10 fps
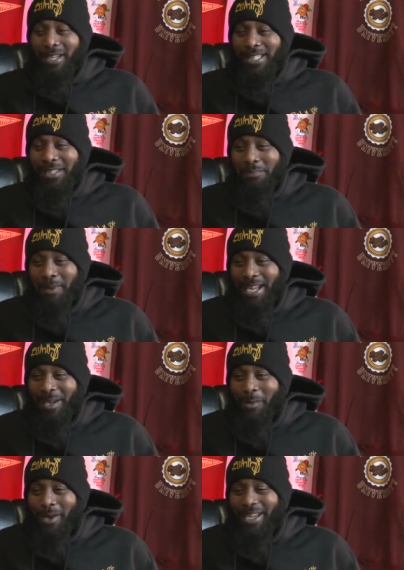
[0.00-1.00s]
faces black
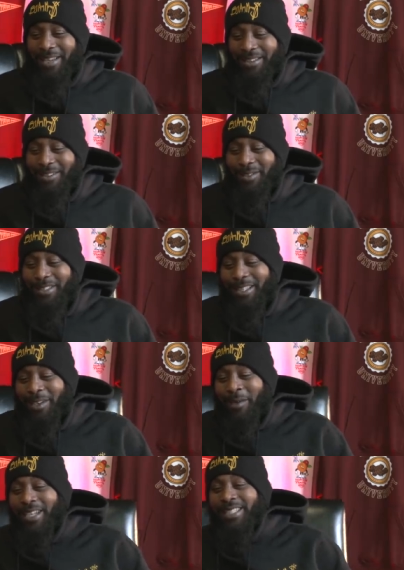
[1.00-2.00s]
and white. You
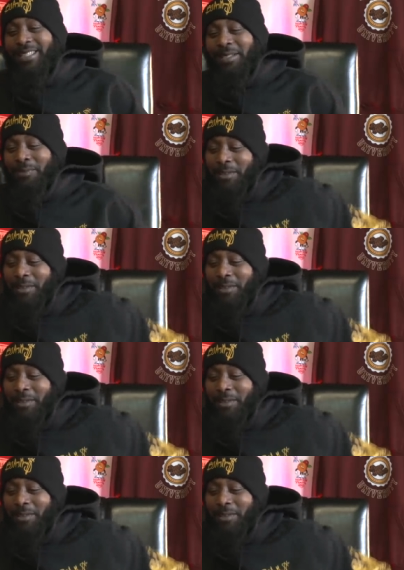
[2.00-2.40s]
look crazy.